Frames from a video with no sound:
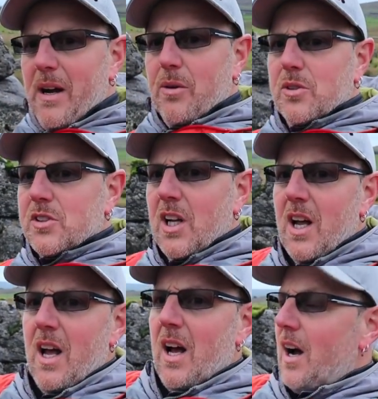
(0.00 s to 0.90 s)
backwards.
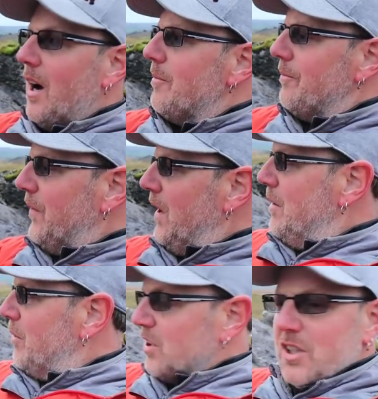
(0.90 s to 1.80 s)

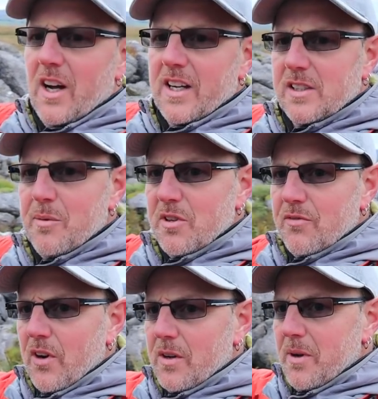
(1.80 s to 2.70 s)
But I just like this image
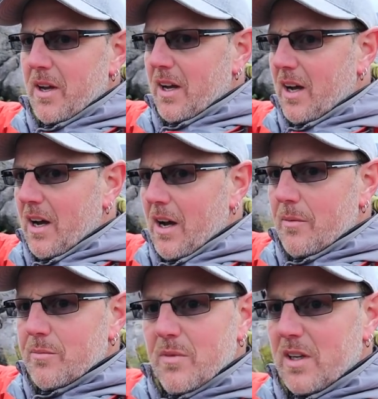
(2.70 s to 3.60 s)
in front of me.
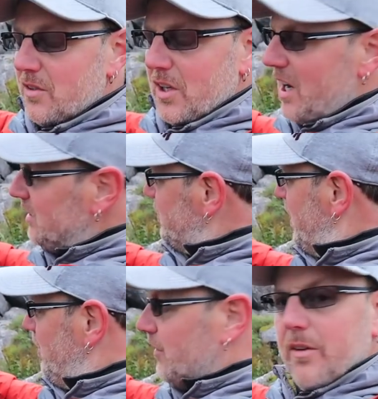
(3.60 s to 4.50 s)
You can't
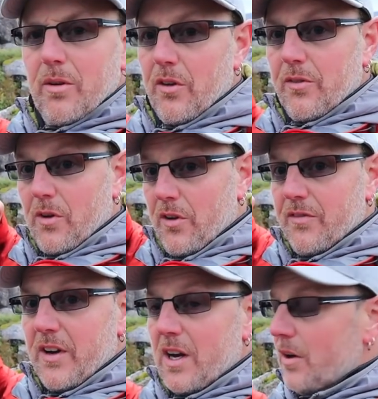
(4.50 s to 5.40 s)
see it on
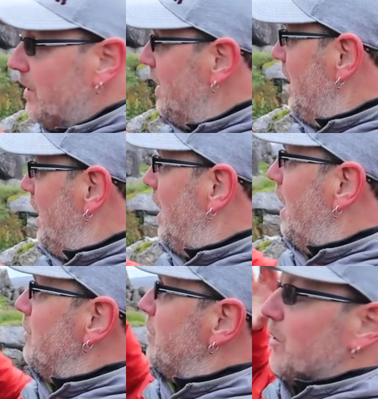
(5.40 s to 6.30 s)
the video,
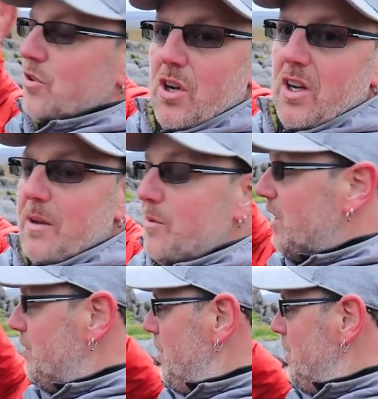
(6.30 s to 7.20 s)
but I'll show you the image in a